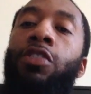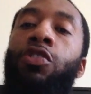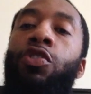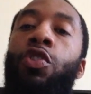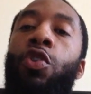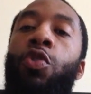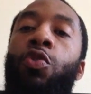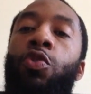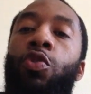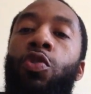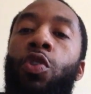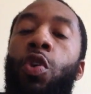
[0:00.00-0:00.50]

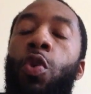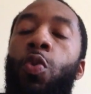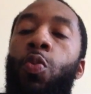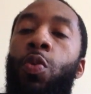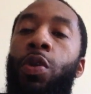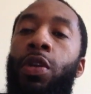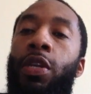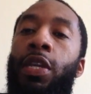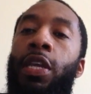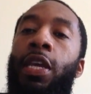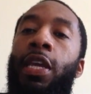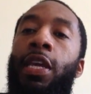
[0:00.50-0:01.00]
So, you know,
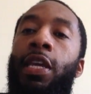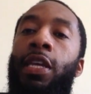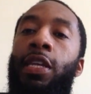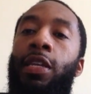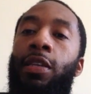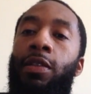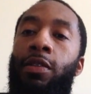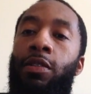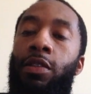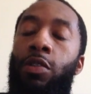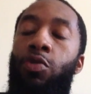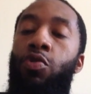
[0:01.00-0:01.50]
when they,
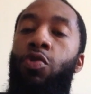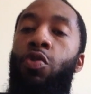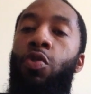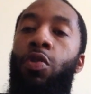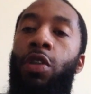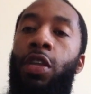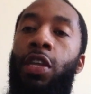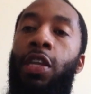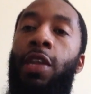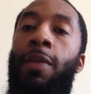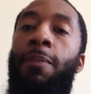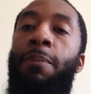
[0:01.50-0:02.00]
you know,
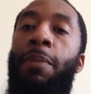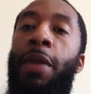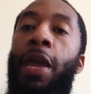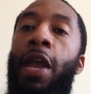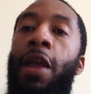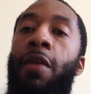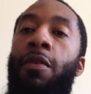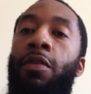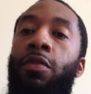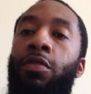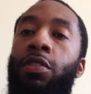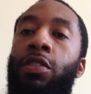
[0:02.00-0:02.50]
they get
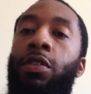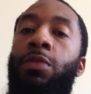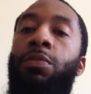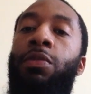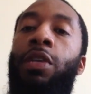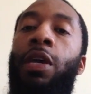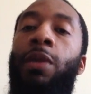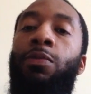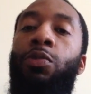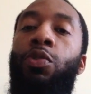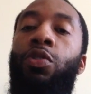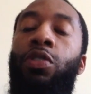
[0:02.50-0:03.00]
buried, or
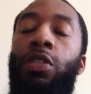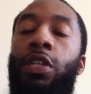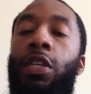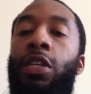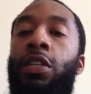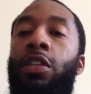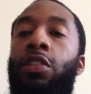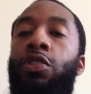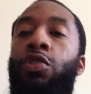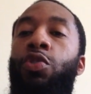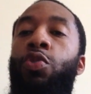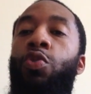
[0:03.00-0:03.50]
sometimes you see
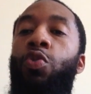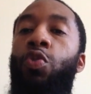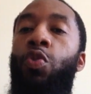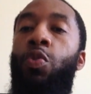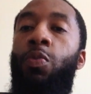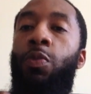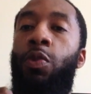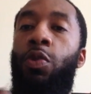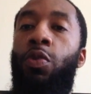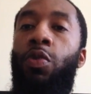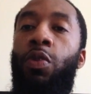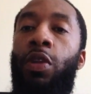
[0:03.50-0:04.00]
in the
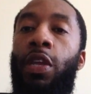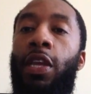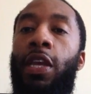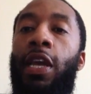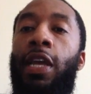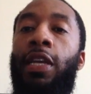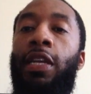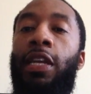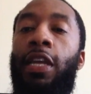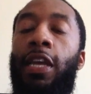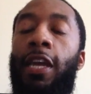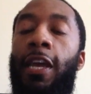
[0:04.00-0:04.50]
tomb, you know, they
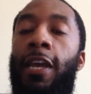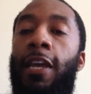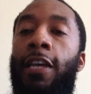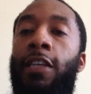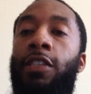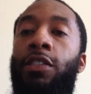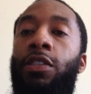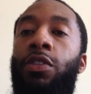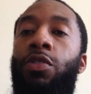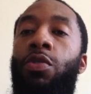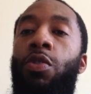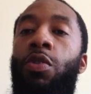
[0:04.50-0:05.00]
got their
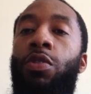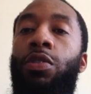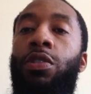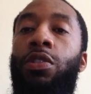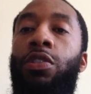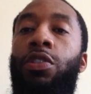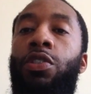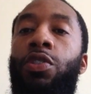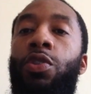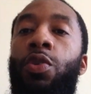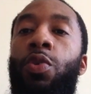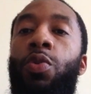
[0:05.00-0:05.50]
hands across the
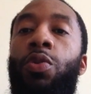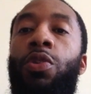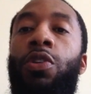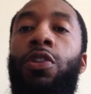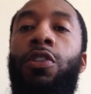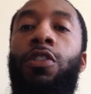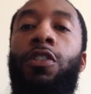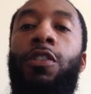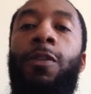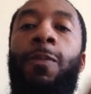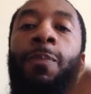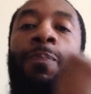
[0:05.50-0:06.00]

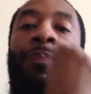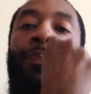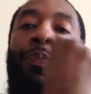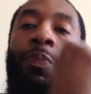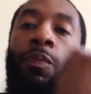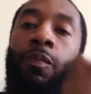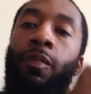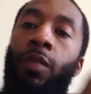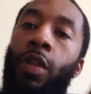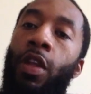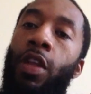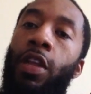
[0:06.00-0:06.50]
shoulders.
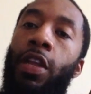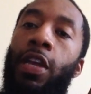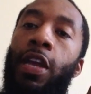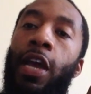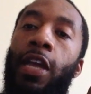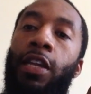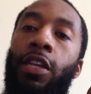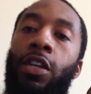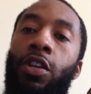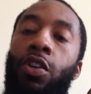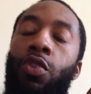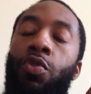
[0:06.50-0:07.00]
You
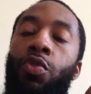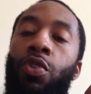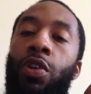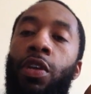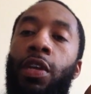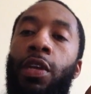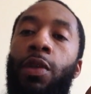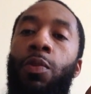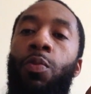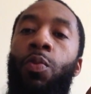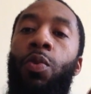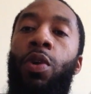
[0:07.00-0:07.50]
got the
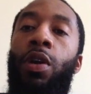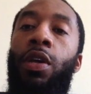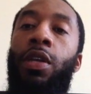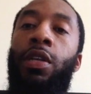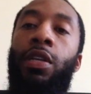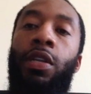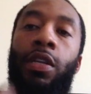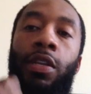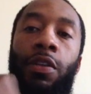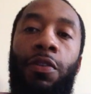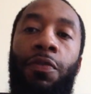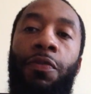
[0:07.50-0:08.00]
crook in
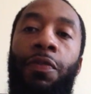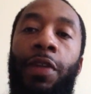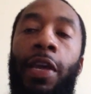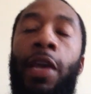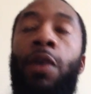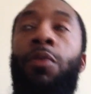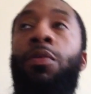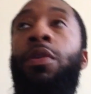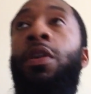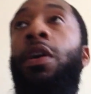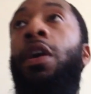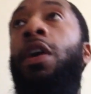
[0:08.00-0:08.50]
one, the
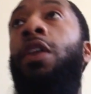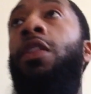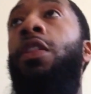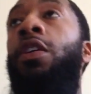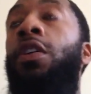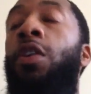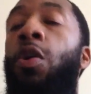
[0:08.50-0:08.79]
flail in the other.